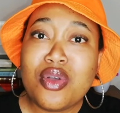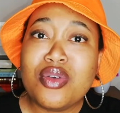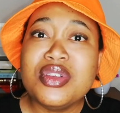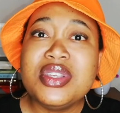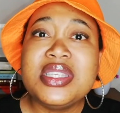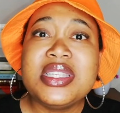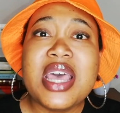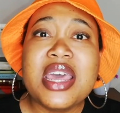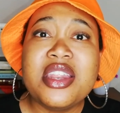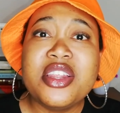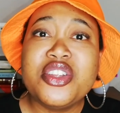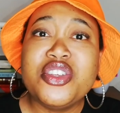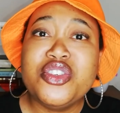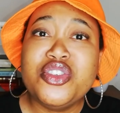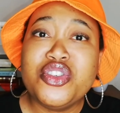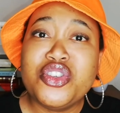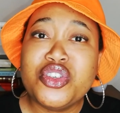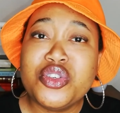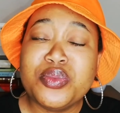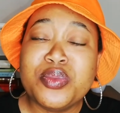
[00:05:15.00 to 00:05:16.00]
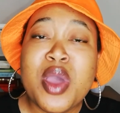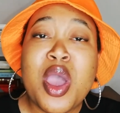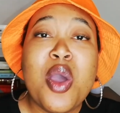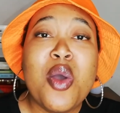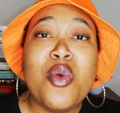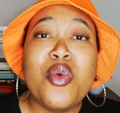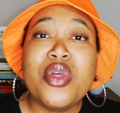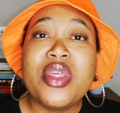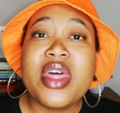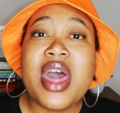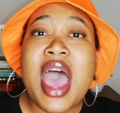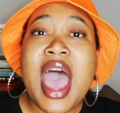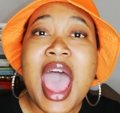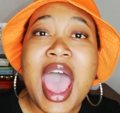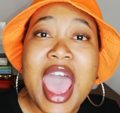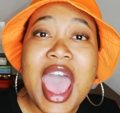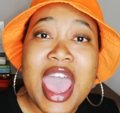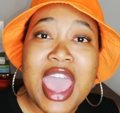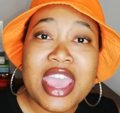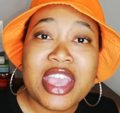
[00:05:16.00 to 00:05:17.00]
started youtube with a
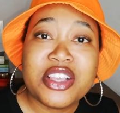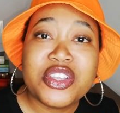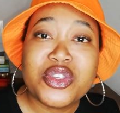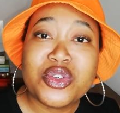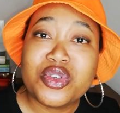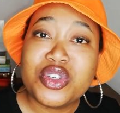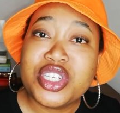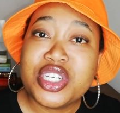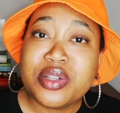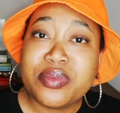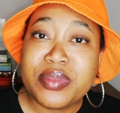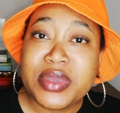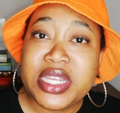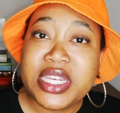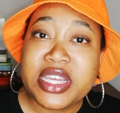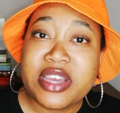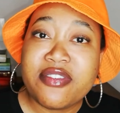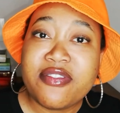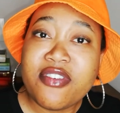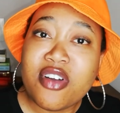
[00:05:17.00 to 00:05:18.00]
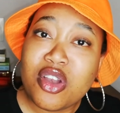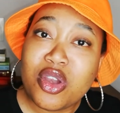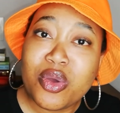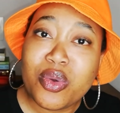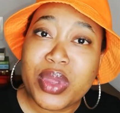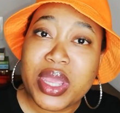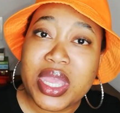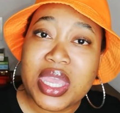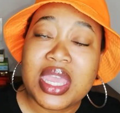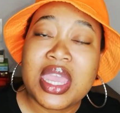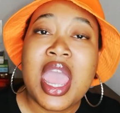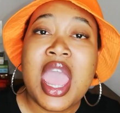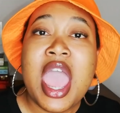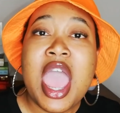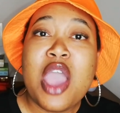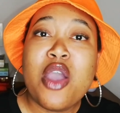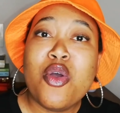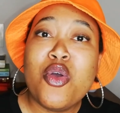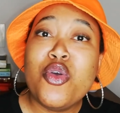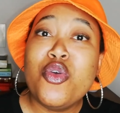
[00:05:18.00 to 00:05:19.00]
high social media following
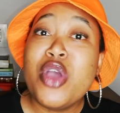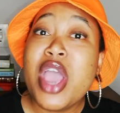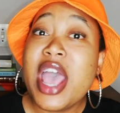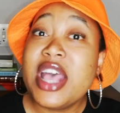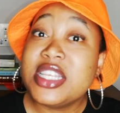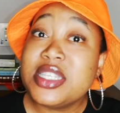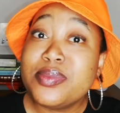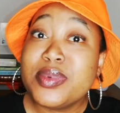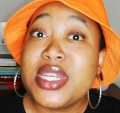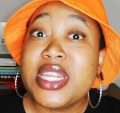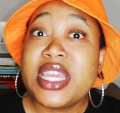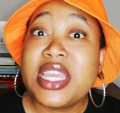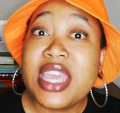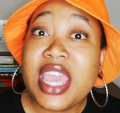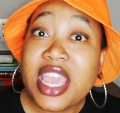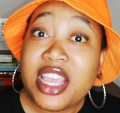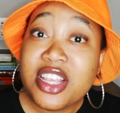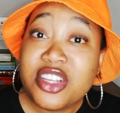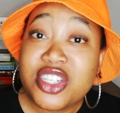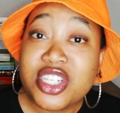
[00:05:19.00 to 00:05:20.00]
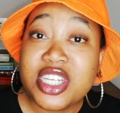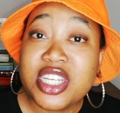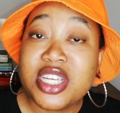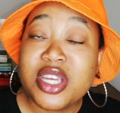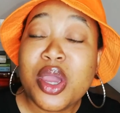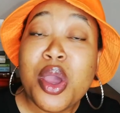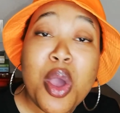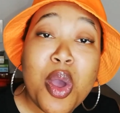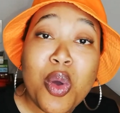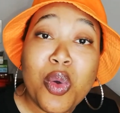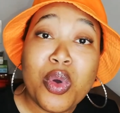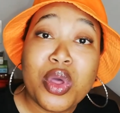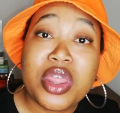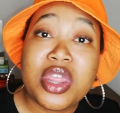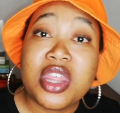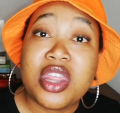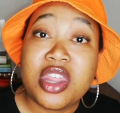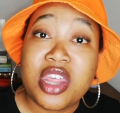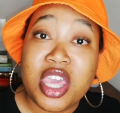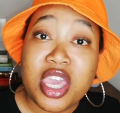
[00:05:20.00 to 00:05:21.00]
who has been engaging
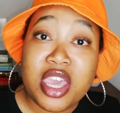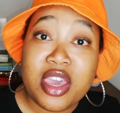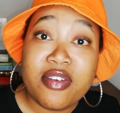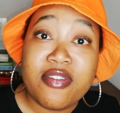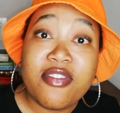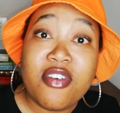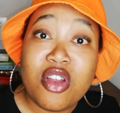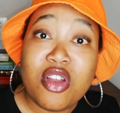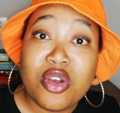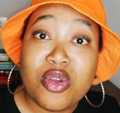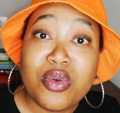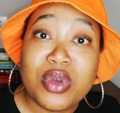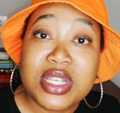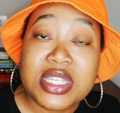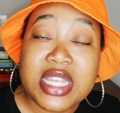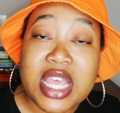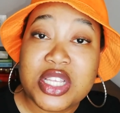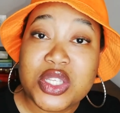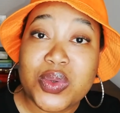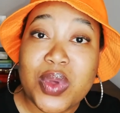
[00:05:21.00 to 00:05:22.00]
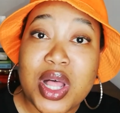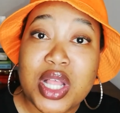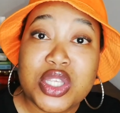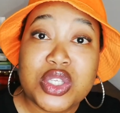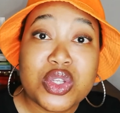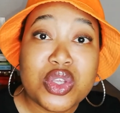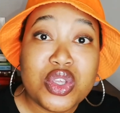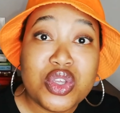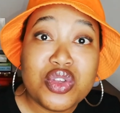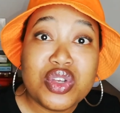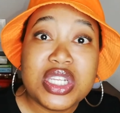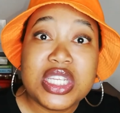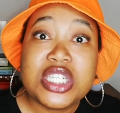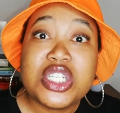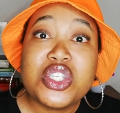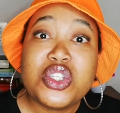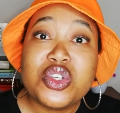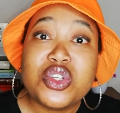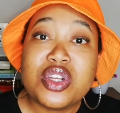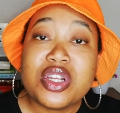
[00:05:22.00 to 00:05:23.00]
with their followers as well so you
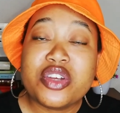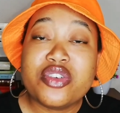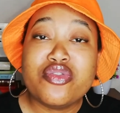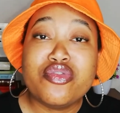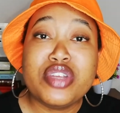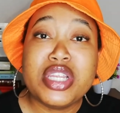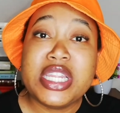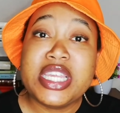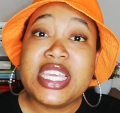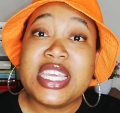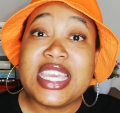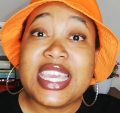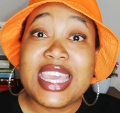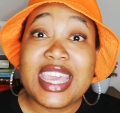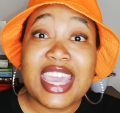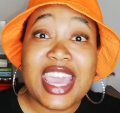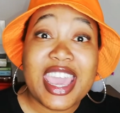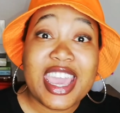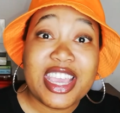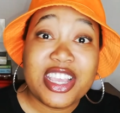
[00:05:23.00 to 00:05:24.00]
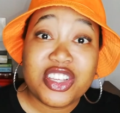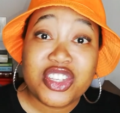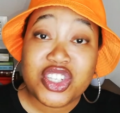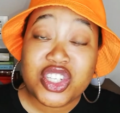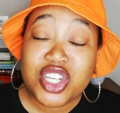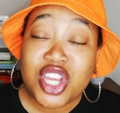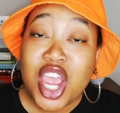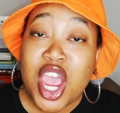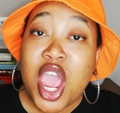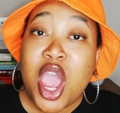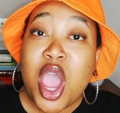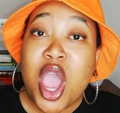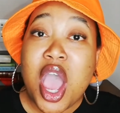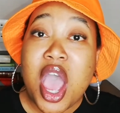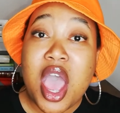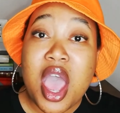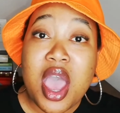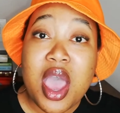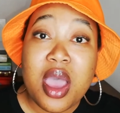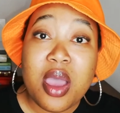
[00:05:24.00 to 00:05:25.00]
need to really gauge
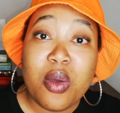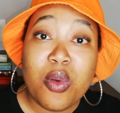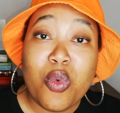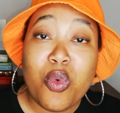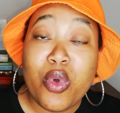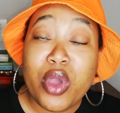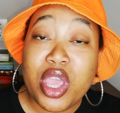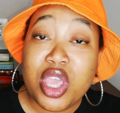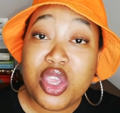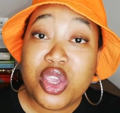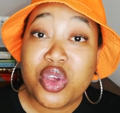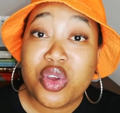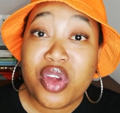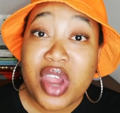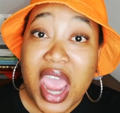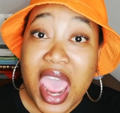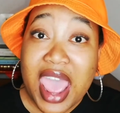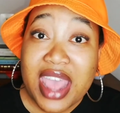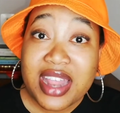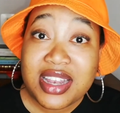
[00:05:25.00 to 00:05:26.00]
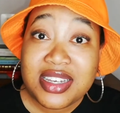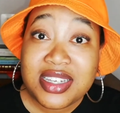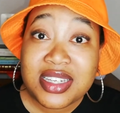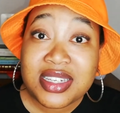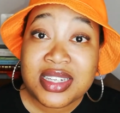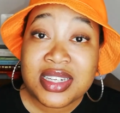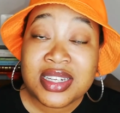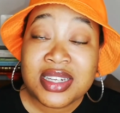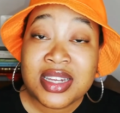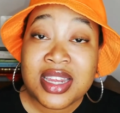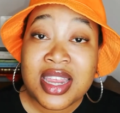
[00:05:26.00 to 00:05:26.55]
uh, where you're at